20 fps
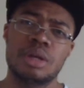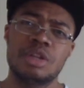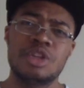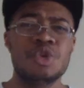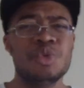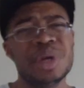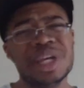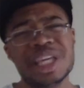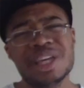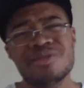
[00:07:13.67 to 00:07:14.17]

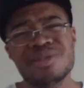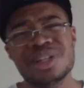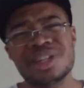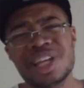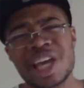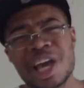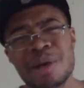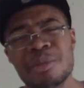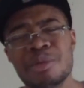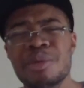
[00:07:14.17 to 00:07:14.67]
Do we give a
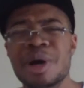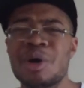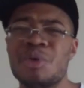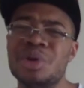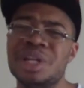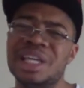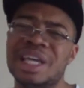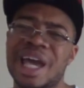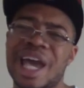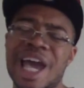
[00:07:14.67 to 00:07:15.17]
damn about
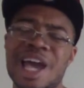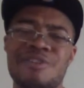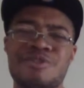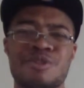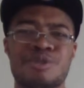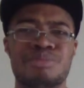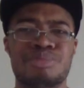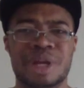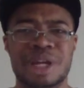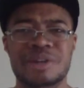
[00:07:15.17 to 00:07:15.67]
what he had
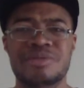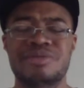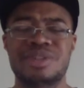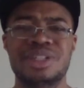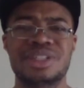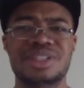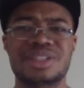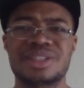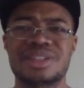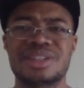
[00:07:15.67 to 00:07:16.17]
for
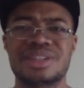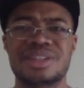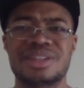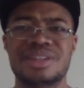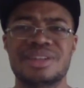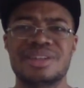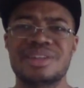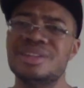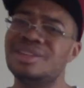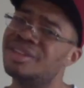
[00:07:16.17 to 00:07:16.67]
breakfast?
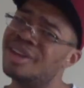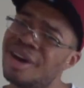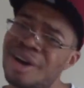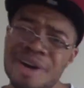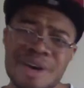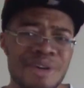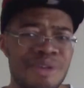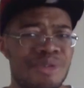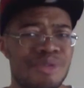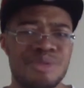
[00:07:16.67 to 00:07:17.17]

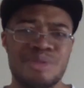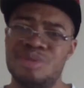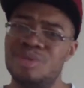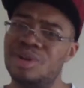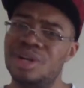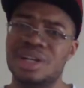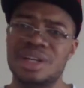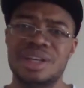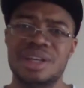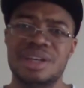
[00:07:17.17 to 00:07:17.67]
No!
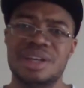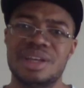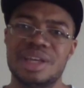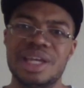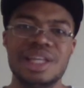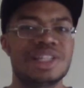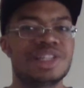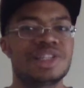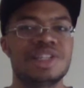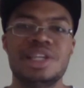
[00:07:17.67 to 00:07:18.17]

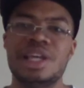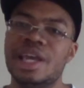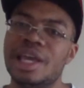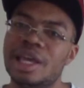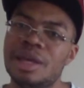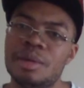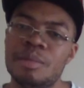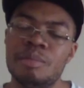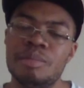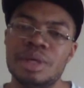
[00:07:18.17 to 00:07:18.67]
It's the
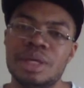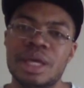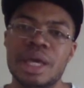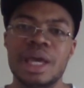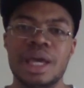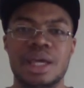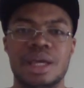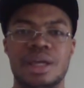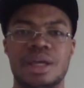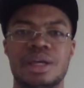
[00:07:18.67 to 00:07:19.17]

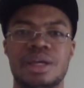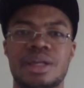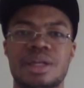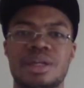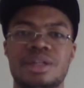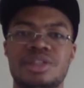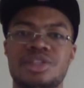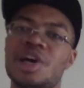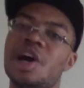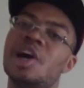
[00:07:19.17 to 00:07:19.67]
NBA.
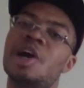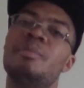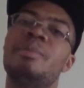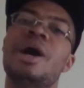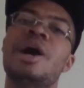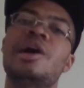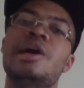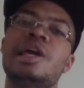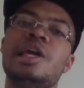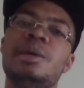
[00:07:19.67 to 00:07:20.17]
Talk
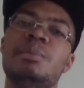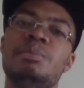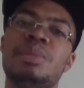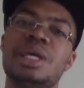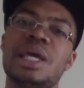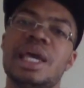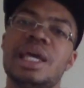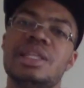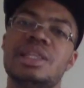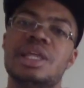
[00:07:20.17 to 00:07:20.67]
about
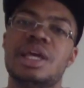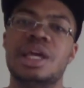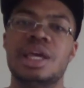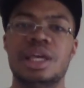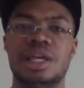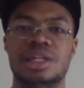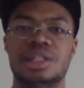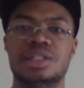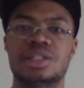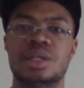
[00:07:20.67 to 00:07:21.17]
NBA
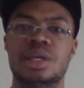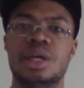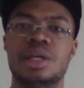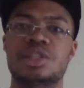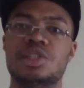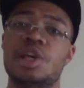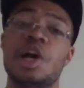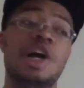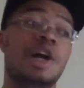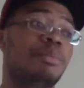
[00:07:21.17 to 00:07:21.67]
things.
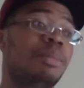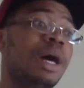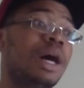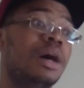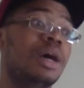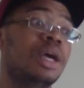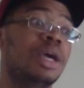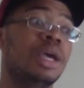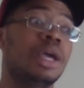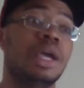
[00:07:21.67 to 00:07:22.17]
Talk
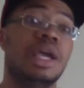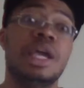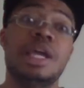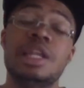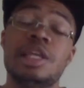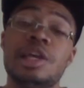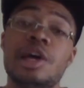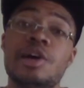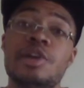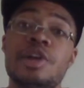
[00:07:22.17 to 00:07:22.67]
about
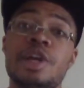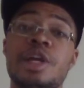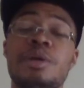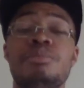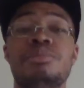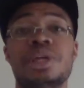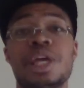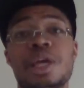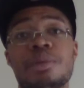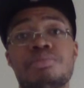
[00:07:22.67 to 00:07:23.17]
any other
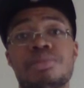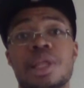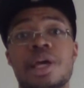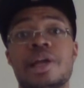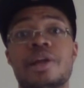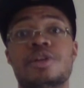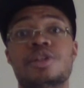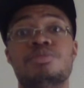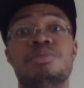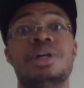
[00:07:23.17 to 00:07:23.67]
NBA
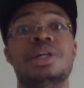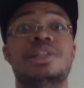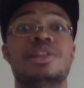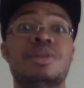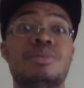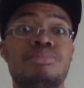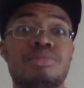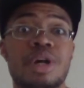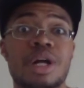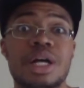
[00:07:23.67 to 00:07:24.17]
players but
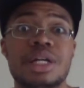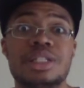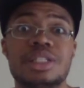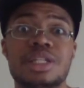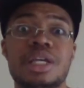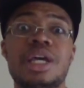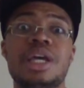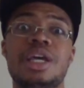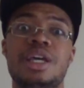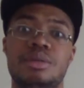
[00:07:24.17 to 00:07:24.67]
LeBron
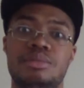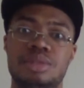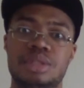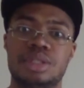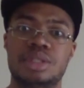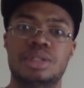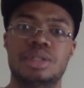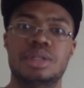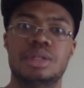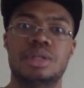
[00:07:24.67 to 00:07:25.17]

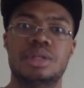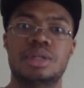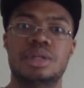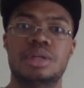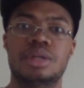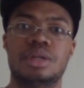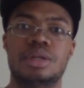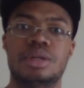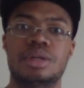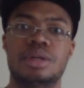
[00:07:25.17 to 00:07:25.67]
James.
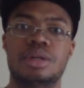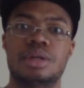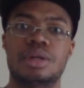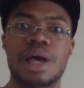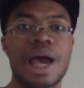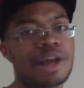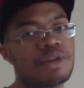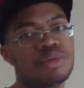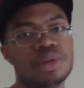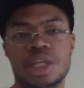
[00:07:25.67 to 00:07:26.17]

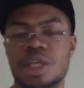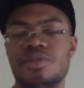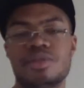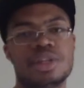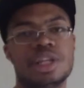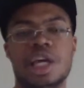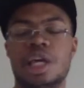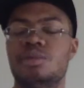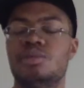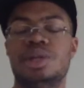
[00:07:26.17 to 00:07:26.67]
I don't give a
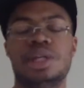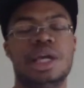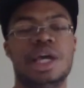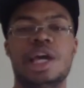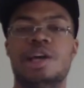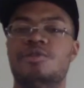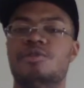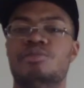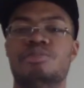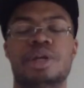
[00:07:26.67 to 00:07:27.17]
damn what he
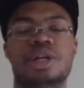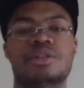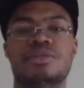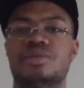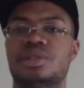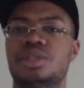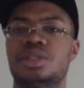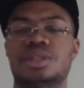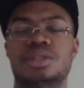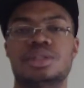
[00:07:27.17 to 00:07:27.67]
had for
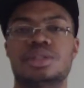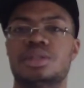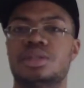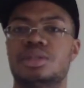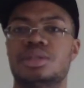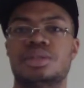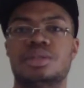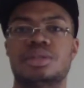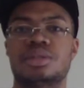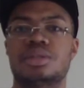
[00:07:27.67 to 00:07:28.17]
breakfast.
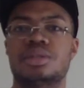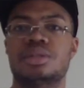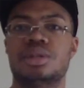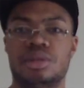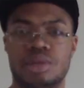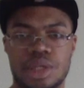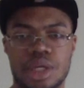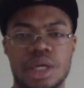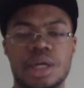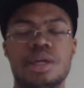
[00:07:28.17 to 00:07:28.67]

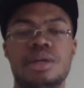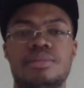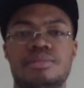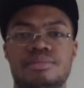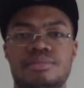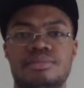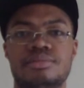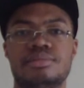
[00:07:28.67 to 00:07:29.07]
Okay?